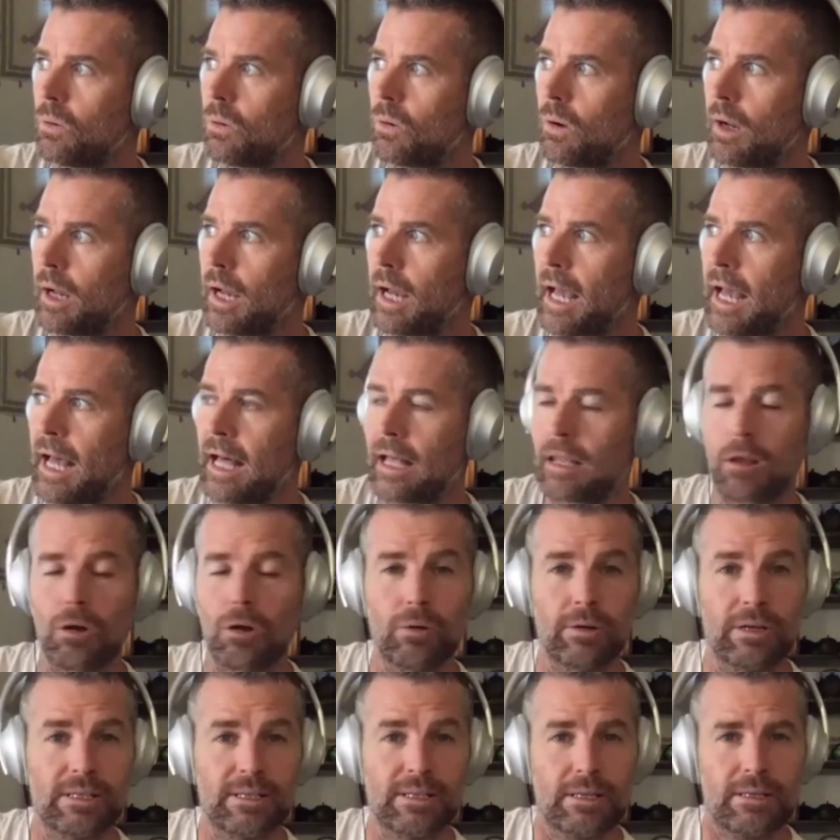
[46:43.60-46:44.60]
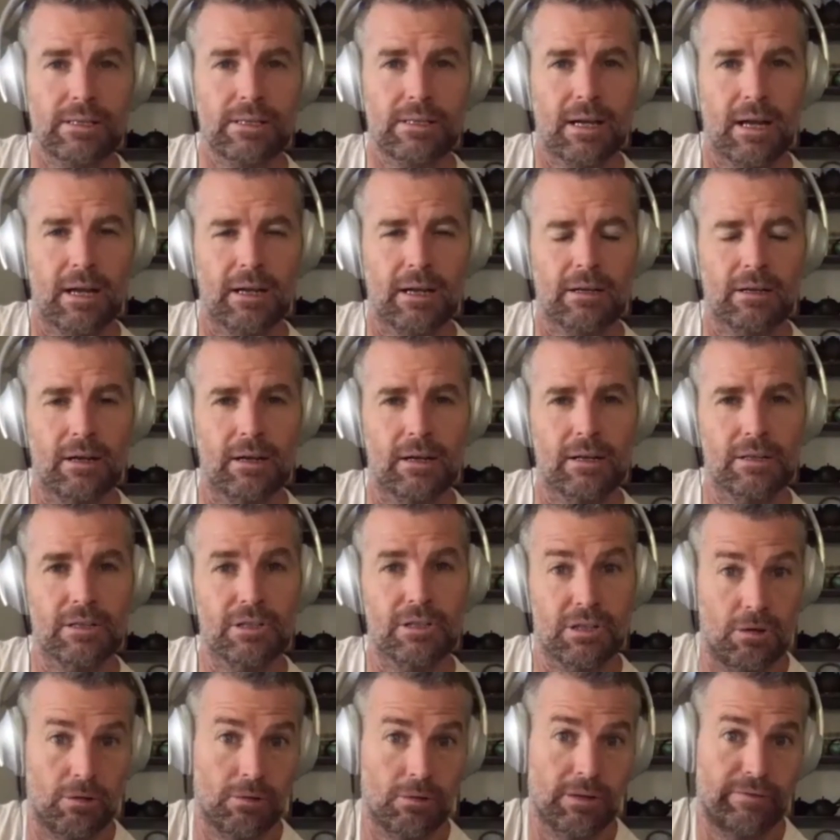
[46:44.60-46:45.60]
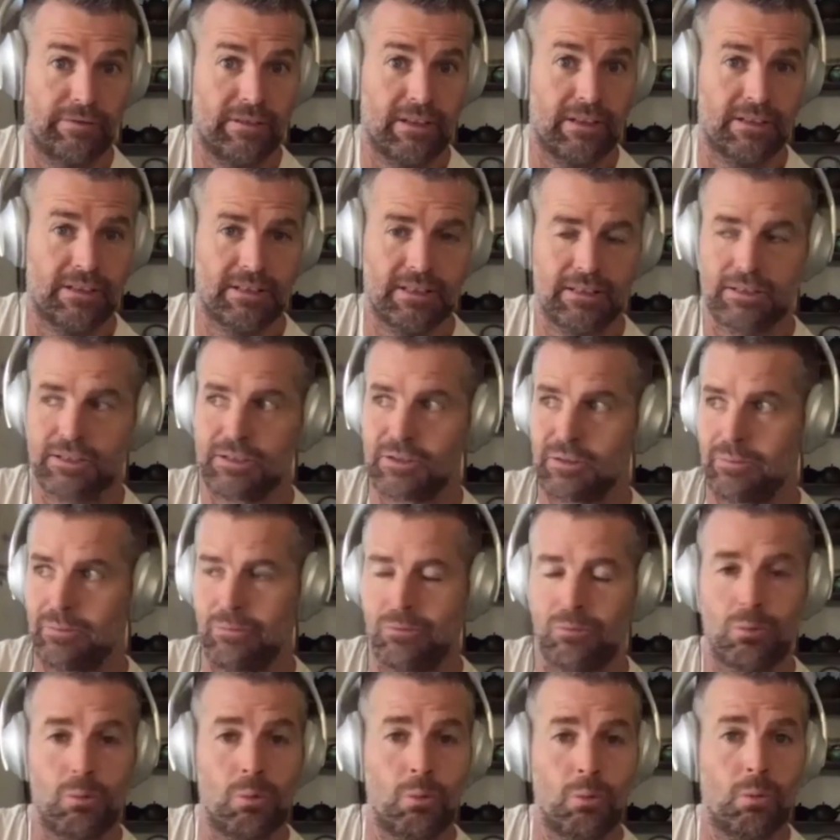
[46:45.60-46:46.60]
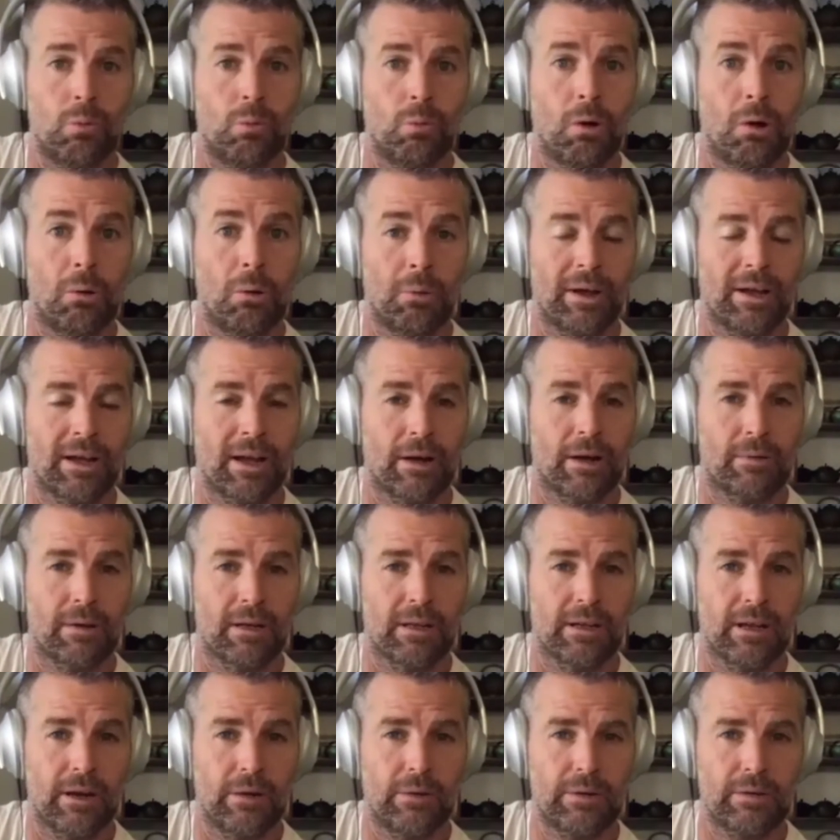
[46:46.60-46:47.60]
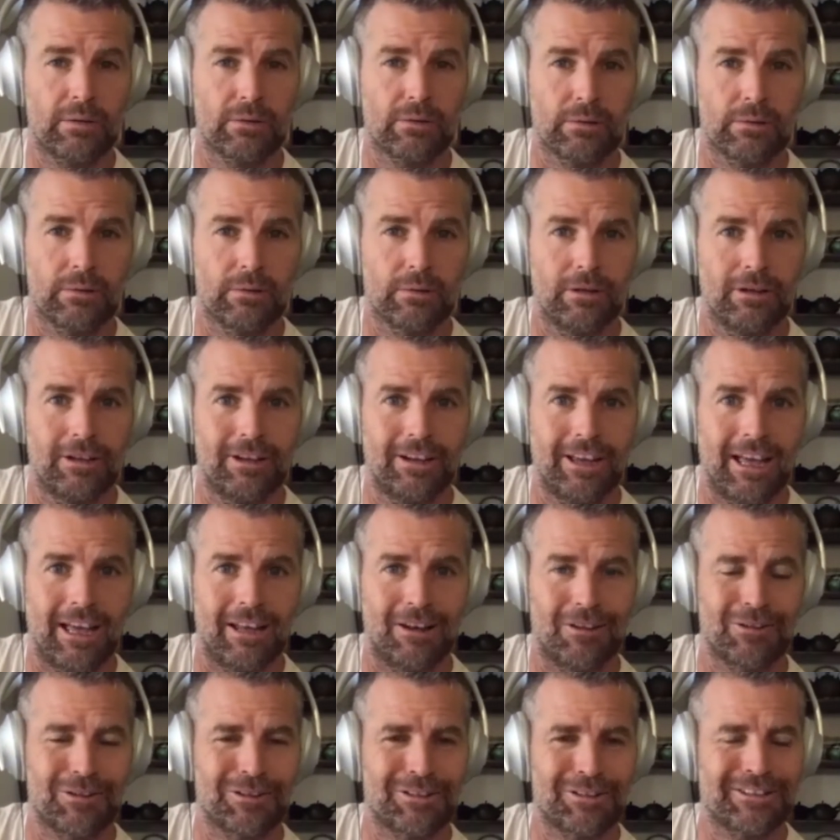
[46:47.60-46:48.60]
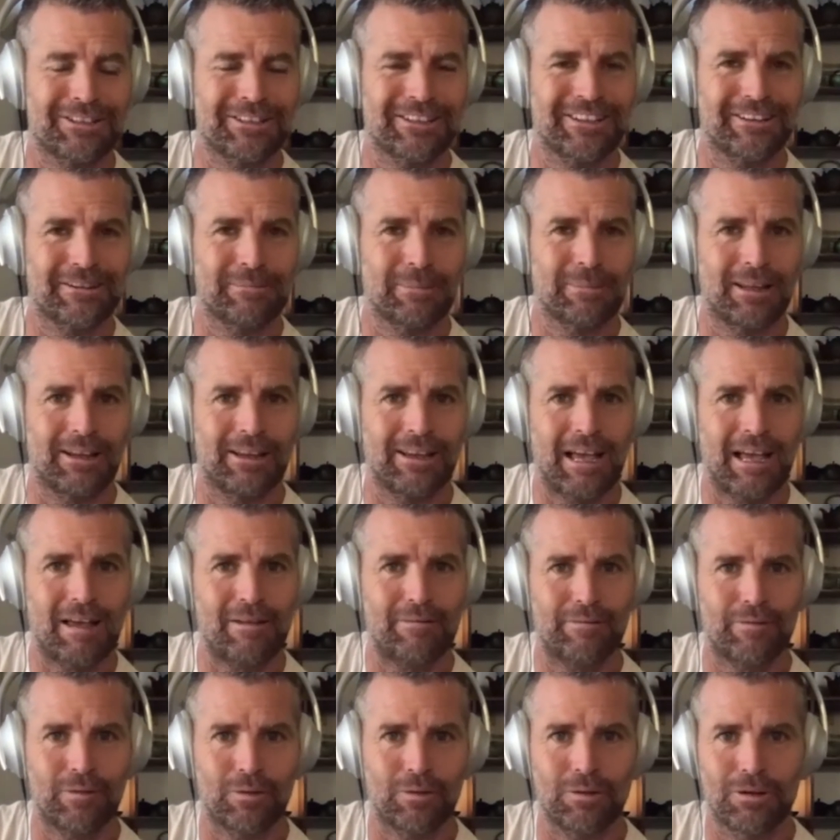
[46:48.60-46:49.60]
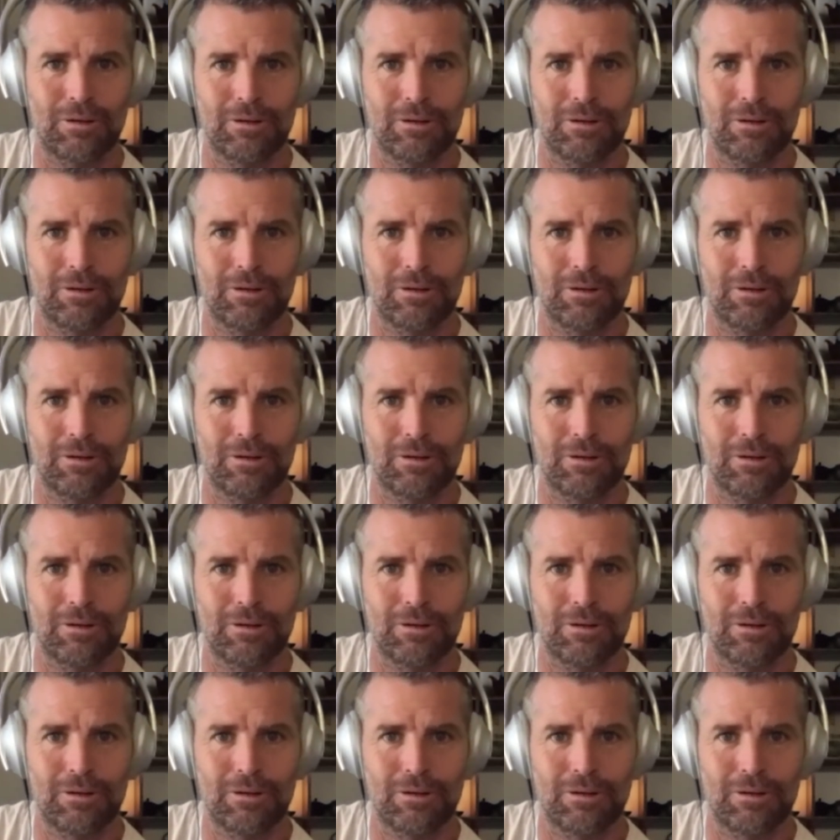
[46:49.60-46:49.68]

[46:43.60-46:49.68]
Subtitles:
how long is this dark night of the soul, if this is what we're currently going through? How long is this going to play out for?